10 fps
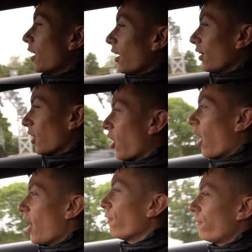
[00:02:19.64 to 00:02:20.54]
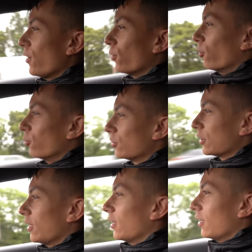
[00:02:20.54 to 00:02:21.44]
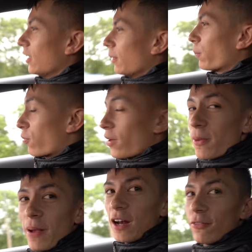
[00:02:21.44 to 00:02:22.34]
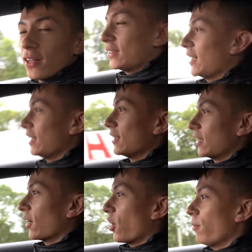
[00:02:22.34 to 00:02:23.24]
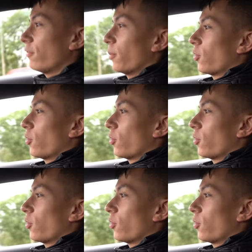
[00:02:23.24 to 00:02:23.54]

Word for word: The car feels pretty powerful as it is. Like coming from a